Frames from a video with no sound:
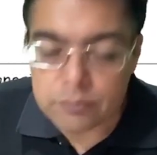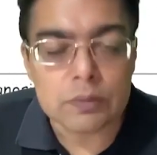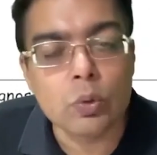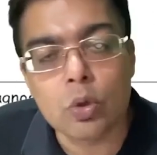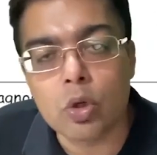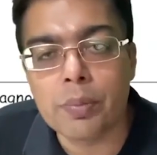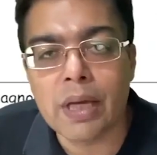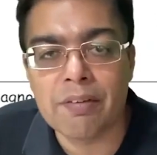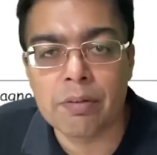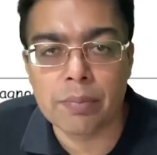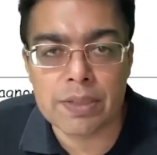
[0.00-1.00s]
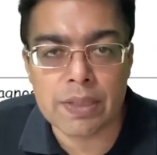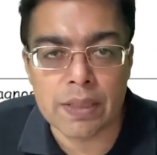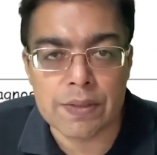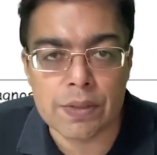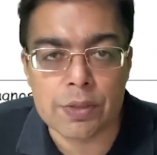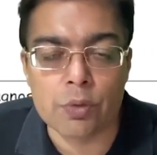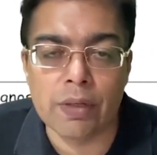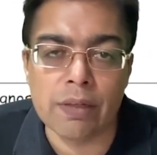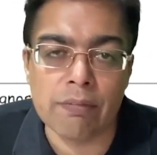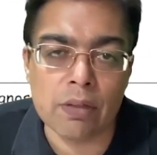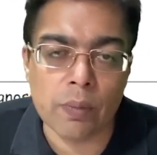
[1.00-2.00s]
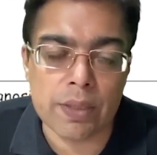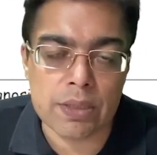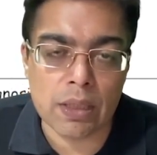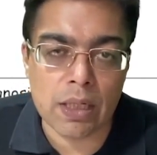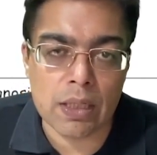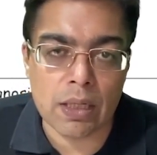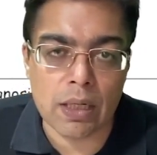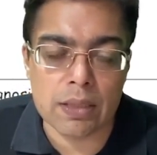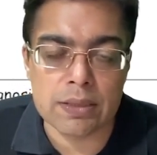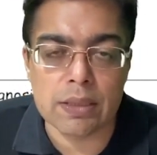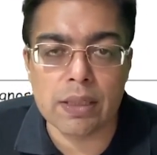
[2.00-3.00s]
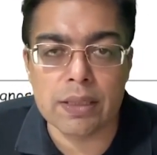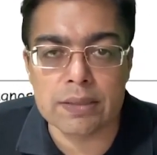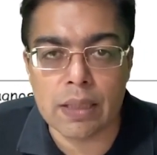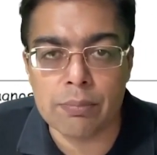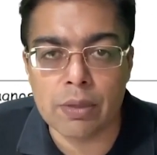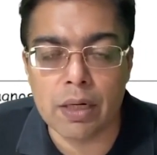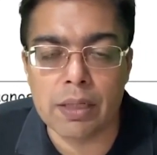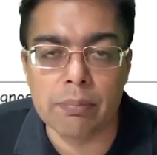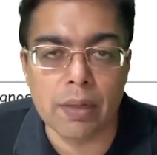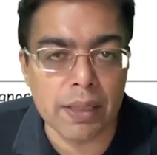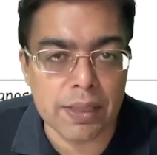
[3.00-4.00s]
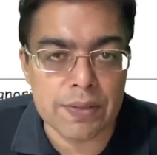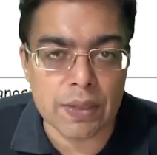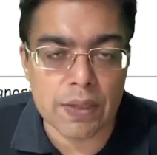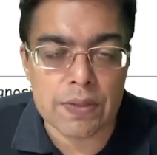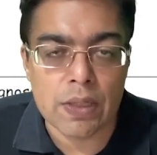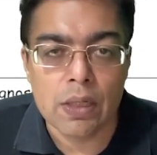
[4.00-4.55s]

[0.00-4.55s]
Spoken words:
who are going to be having breast cancer. So whenever questions are asked in the exam regarding bloody discharge,